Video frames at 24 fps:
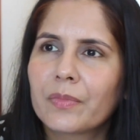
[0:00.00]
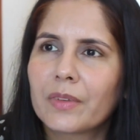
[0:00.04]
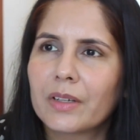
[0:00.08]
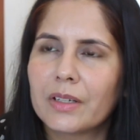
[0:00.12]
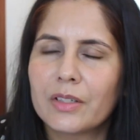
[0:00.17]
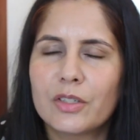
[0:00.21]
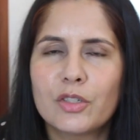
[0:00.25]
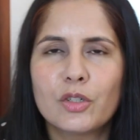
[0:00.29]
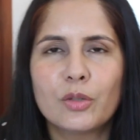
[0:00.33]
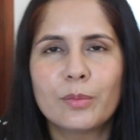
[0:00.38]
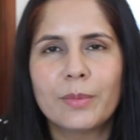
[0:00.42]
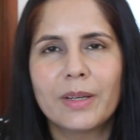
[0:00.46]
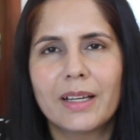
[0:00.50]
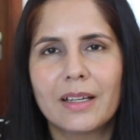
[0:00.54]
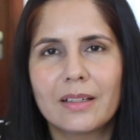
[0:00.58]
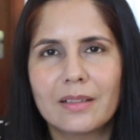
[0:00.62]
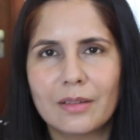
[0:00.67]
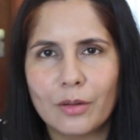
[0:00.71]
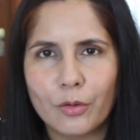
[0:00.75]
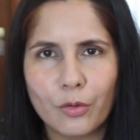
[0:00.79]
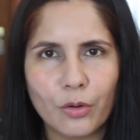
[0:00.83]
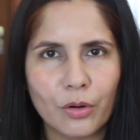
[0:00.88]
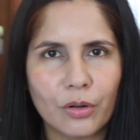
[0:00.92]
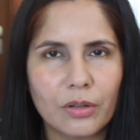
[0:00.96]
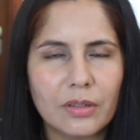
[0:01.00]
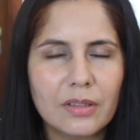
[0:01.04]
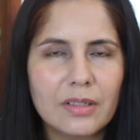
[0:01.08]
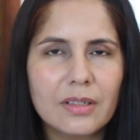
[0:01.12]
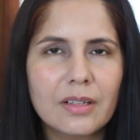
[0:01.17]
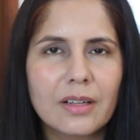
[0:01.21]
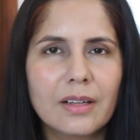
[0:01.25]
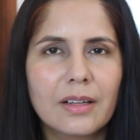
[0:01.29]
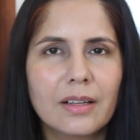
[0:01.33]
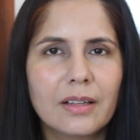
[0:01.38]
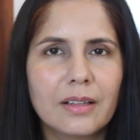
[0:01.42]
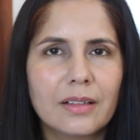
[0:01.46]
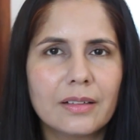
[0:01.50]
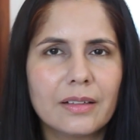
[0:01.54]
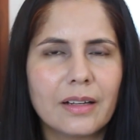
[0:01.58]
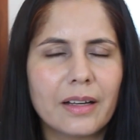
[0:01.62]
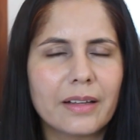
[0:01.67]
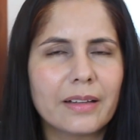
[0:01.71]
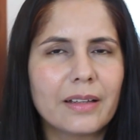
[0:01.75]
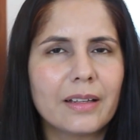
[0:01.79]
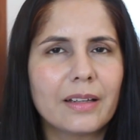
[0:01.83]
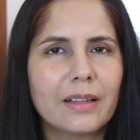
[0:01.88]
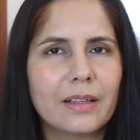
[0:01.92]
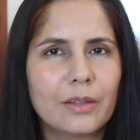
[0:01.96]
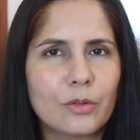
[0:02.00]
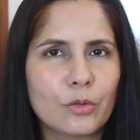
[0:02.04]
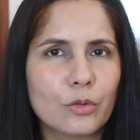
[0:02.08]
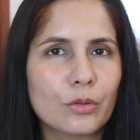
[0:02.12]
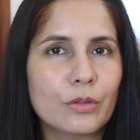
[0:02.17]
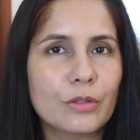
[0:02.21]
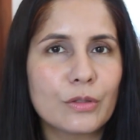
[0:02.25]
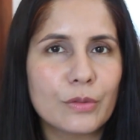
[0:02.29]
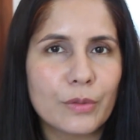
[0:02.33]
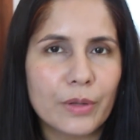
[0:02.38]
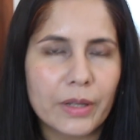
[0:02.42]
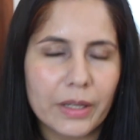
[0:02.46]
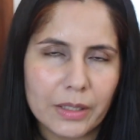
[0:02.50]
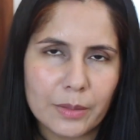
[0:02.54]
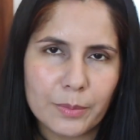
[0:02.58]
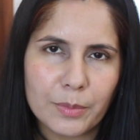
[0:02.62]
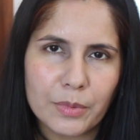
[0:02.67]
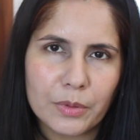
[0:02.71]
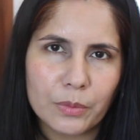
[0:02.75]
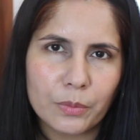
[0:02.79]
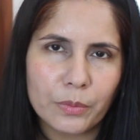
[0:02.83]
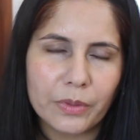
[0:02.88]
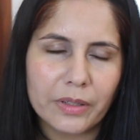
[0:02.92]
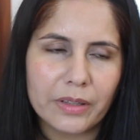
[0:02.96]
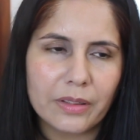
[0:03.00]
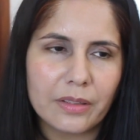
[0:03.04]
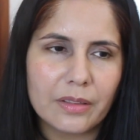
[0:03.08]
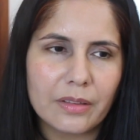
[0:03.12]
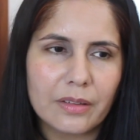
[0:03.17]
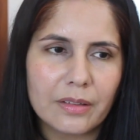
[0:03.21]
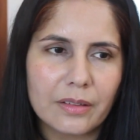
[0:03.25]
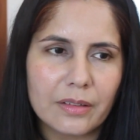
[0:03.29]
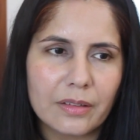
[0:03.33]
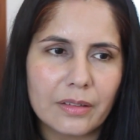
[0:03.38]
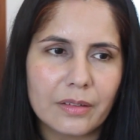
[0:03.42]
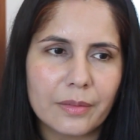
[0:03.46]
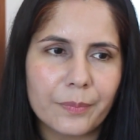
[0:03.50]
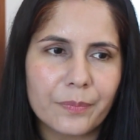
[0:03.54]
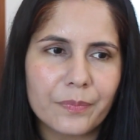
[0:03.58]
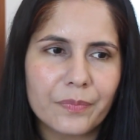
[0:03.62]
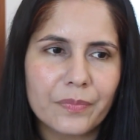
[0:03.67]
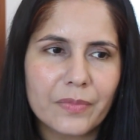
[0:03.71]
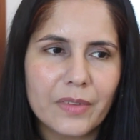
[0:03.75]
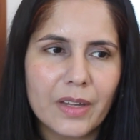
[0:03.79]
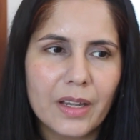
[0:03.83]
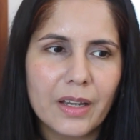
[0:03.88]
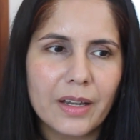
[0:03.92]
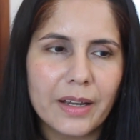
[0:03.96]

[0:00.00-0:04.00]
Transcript: consuming it a lot I think it also helps with, um,